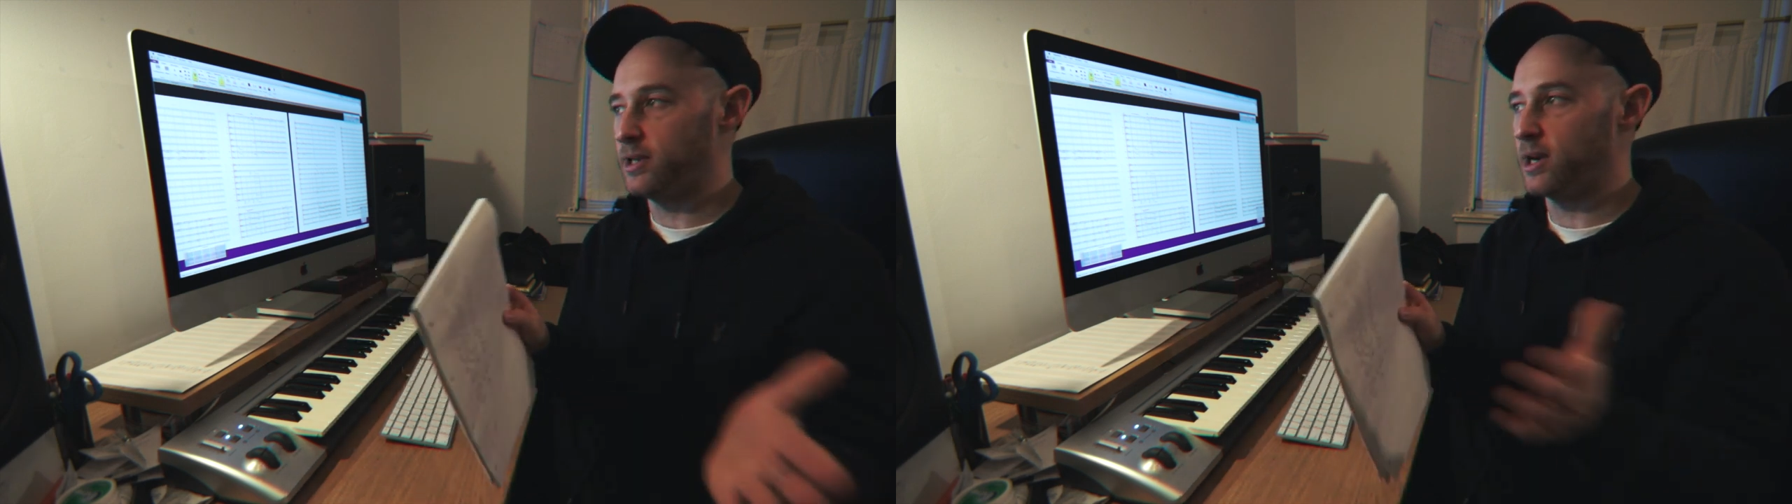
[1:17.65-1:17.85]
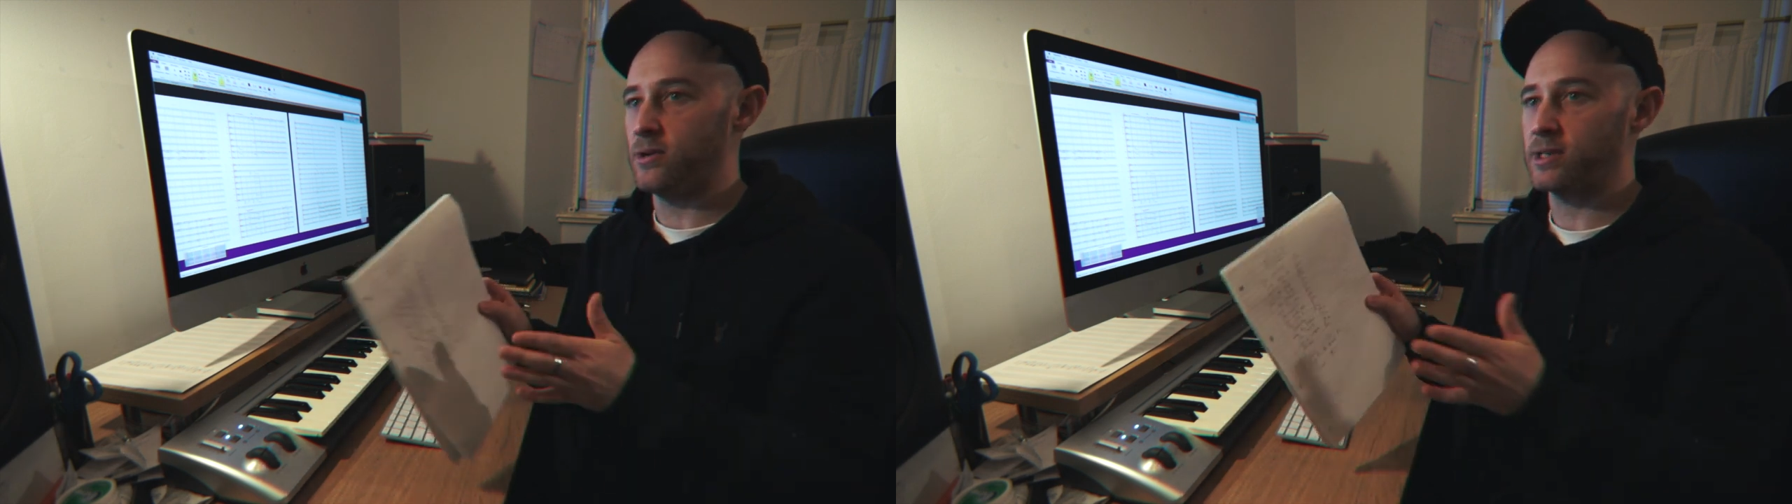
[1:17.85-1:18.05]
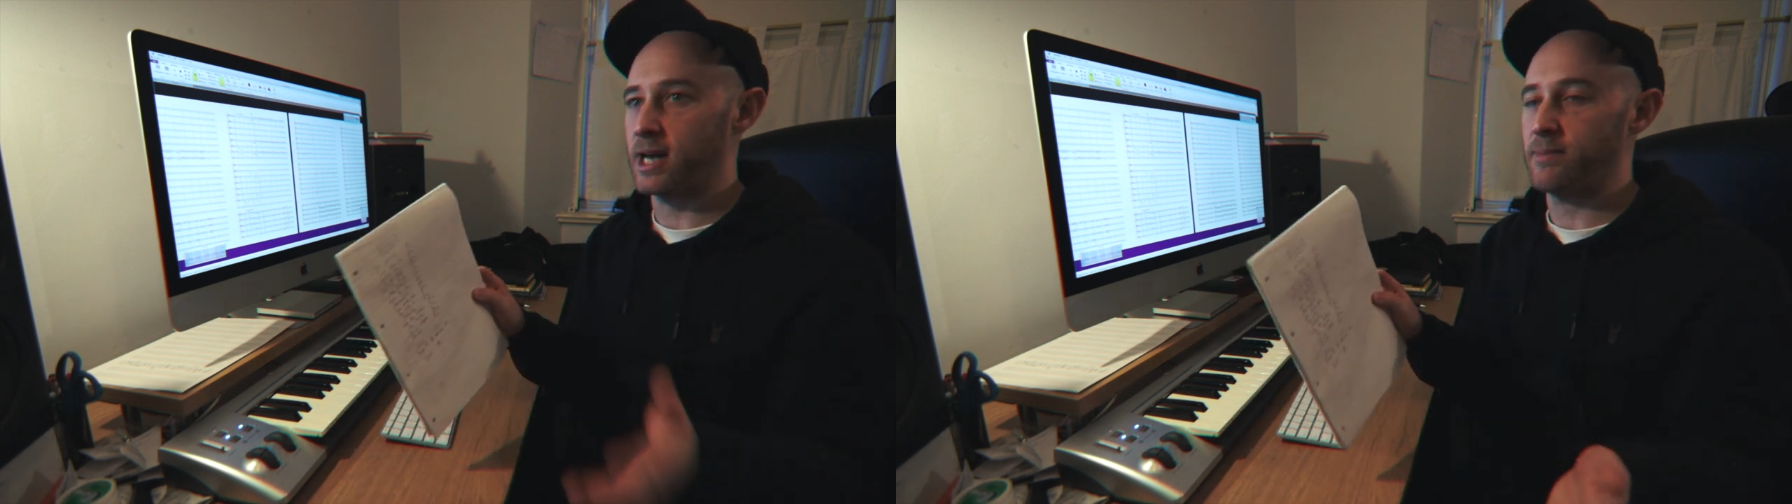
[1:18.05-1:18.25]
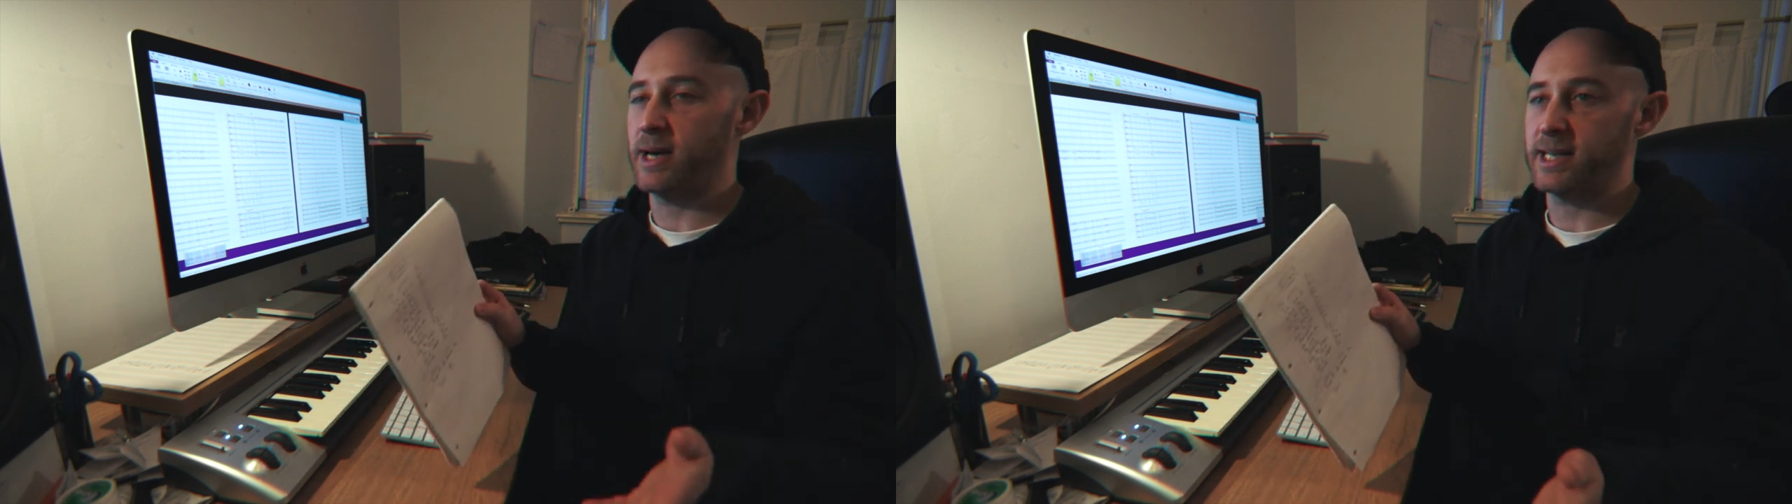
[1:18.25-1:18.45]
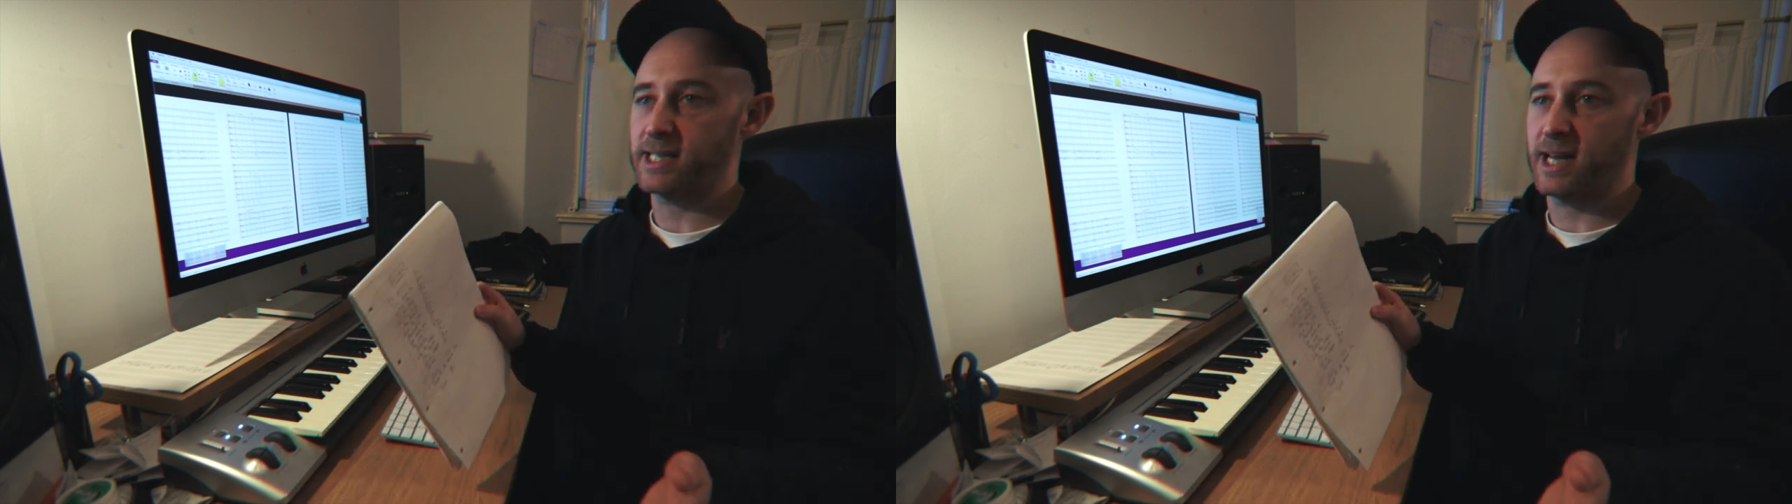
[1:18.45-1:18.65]
go side
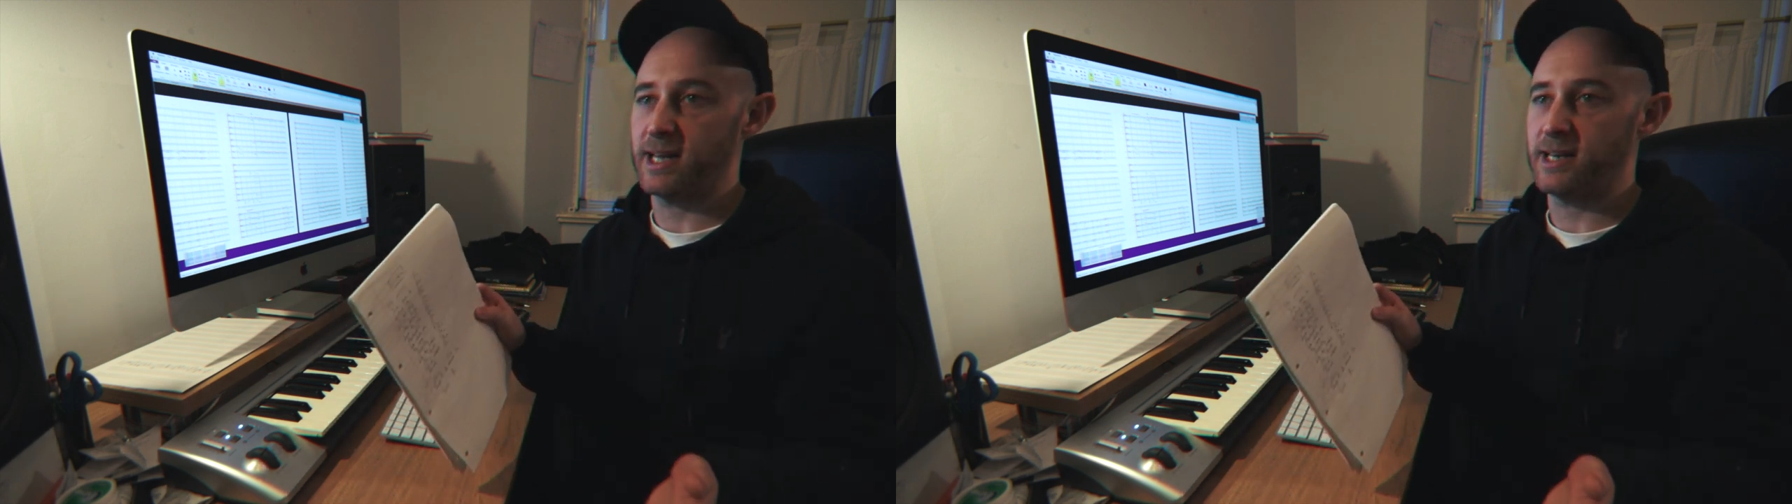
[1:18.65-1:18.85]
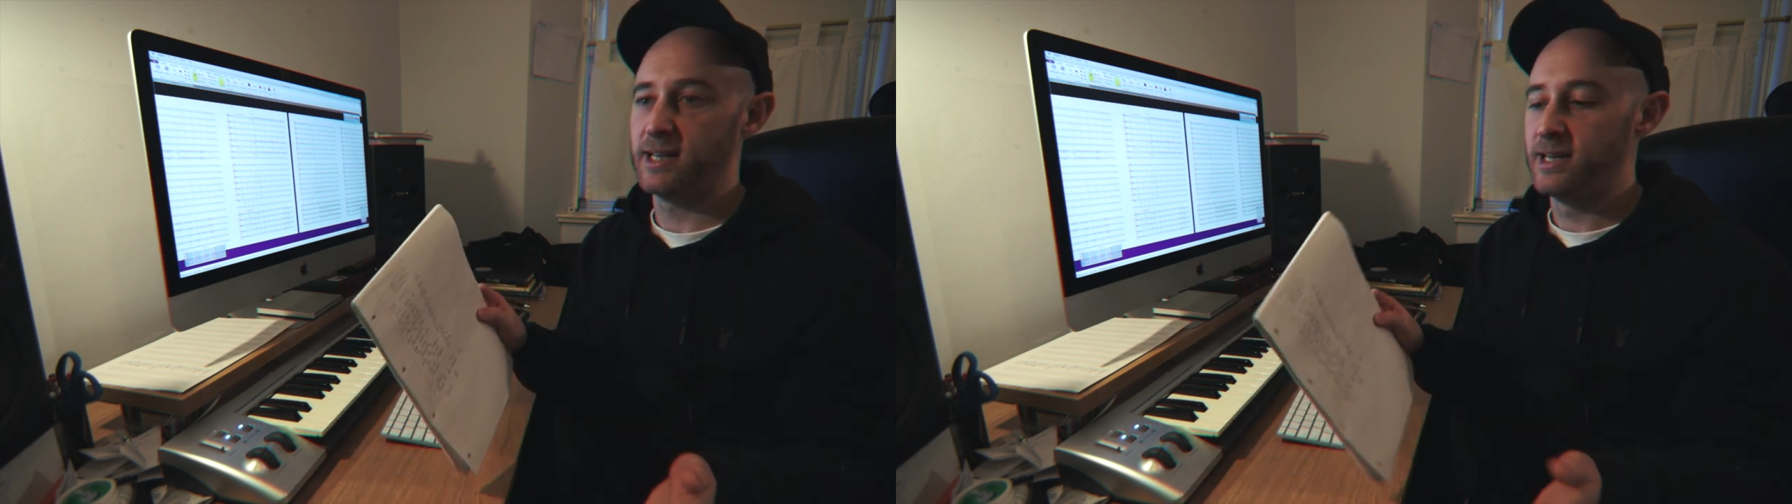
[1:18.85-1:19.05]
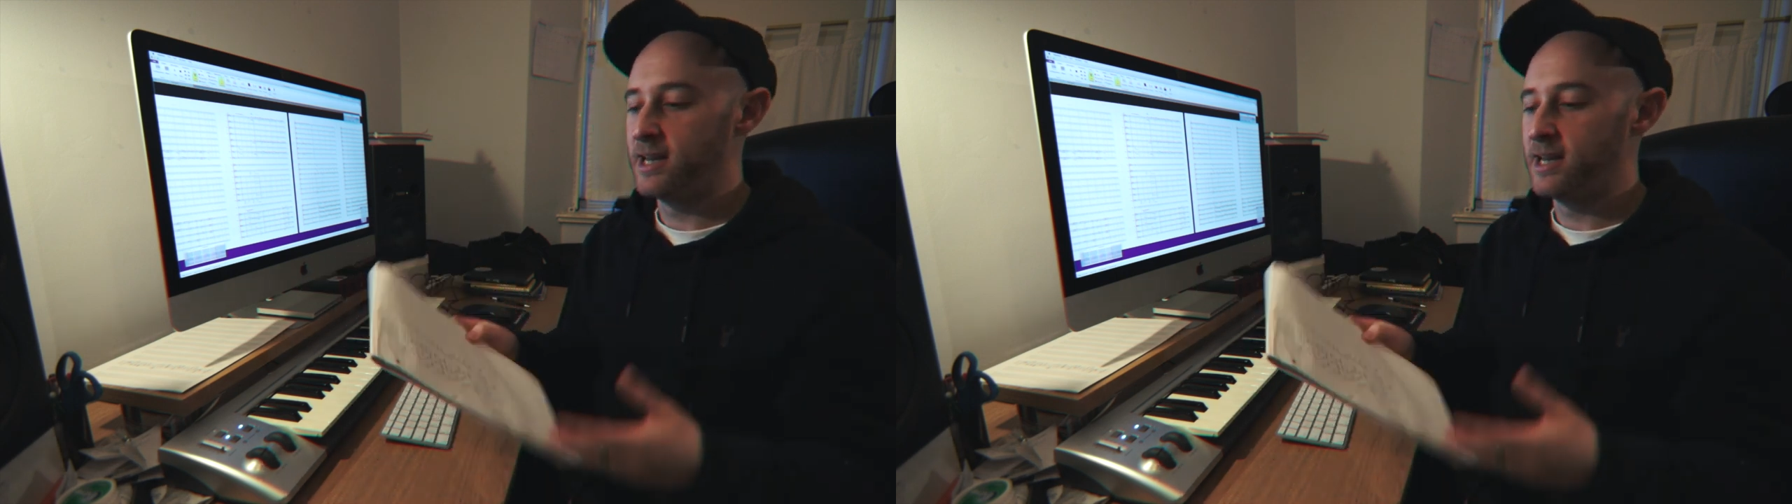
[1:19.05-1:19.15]
by side.